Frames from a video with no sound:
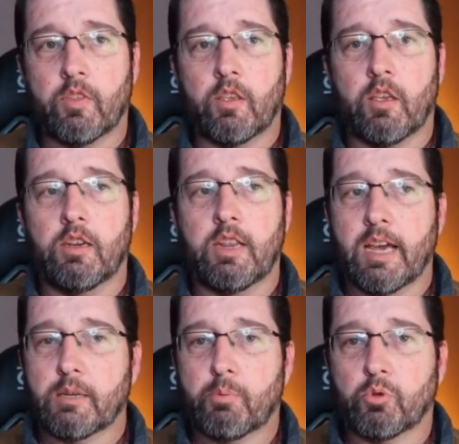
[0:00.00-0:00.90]
And
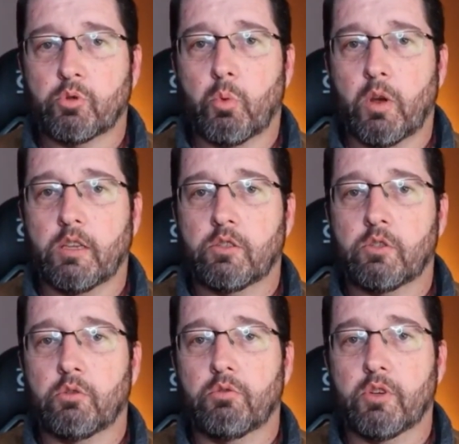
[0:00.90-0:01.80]
dashboards are ways
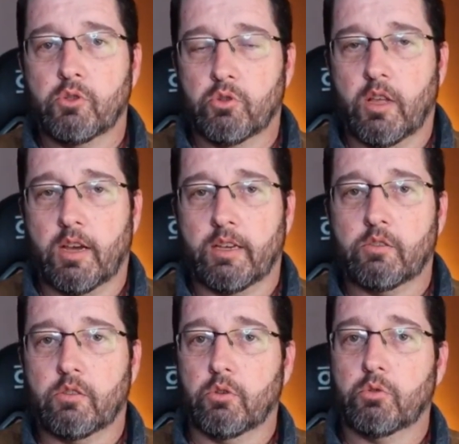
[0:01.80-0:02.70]
to visualize
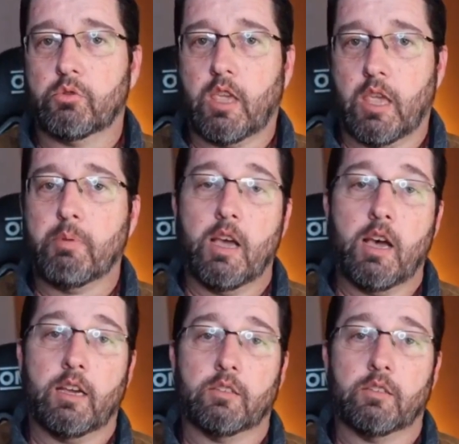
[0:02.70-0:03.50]
those KPIs.